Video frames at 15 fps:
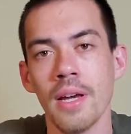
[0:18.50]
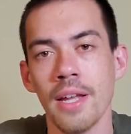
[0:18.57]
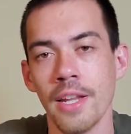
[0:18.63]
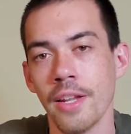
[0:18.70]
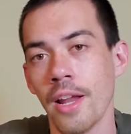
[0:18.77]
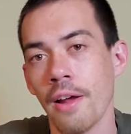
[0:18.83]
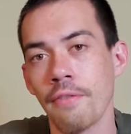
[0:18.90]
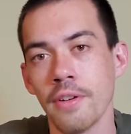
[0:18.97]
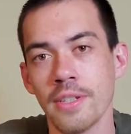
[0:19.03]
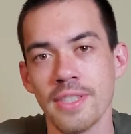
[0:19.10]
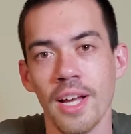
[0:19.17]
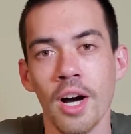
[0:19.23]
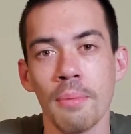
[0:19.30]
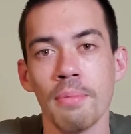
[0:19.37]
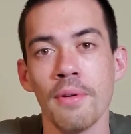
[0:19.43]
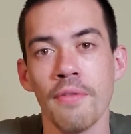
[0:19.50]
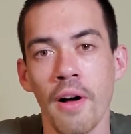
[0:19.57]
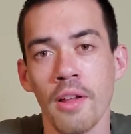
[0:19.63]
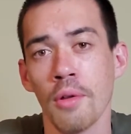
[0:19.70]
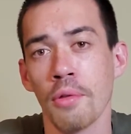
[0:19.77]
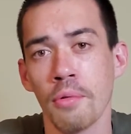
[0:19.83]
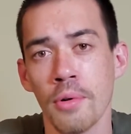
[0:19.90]
In an effort to help you
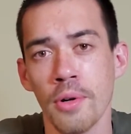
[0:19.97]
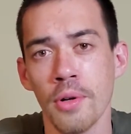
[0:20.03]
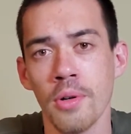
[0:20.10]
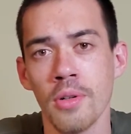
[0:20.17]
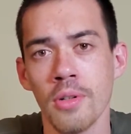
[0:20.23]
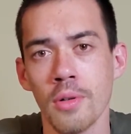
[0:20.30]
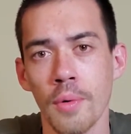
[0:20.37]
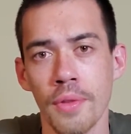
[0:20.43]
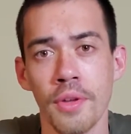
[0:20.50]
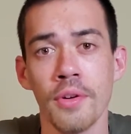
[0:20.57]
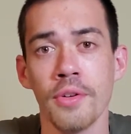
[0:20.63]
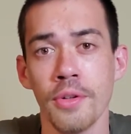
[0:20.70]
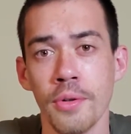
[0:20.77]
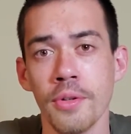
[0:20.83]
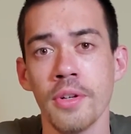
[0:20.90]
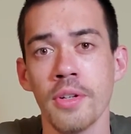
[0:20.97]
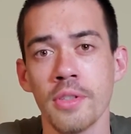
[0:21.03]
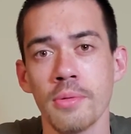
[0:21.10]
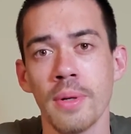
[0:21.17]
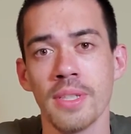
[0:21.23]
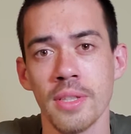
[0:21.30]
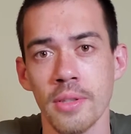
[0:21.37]
follow through with your New
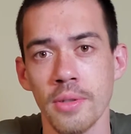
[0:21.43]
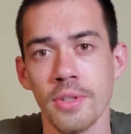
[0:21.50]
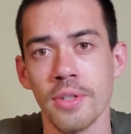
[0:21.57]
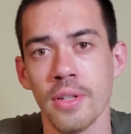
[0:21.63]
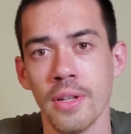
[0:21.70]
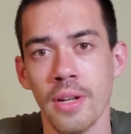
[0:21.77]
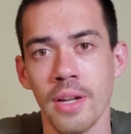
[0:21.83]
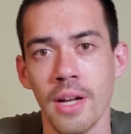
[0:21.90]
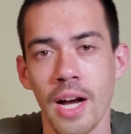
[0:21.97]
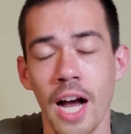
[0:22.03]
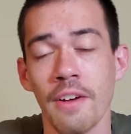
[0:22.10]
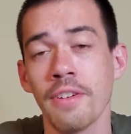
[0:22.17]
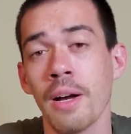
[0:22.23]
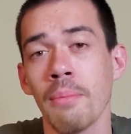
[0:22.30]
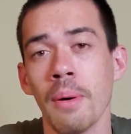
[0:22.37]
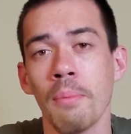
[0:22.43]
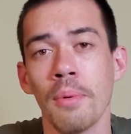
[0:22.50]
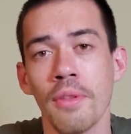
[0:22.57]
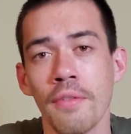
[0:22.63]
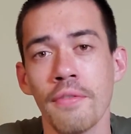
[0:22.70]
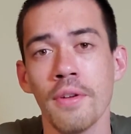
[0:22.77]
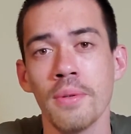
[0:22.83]
Year's resolution, I've come up with
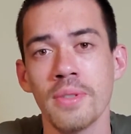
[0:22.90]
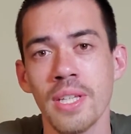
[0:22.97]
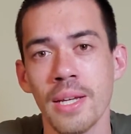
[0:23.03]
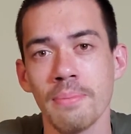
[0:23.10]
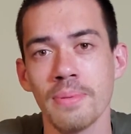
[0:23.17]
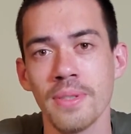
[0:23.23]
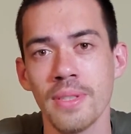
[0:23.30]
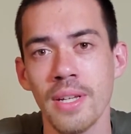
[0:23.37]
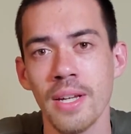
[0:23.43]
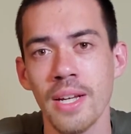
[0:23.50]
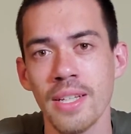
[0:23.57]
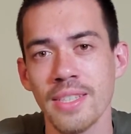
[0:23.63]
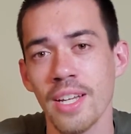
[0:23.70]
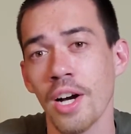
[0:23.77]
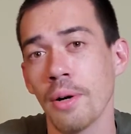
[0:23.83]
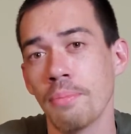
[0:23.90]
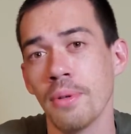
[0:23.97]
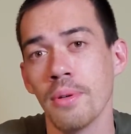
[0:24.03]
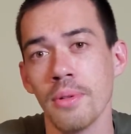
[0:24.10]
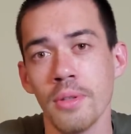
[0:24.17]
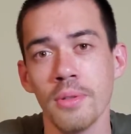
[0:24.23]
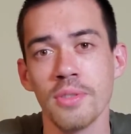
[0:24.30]
a few tips to help
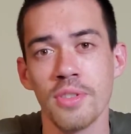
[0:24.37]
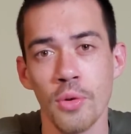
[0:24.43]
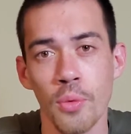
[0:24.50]
you lose the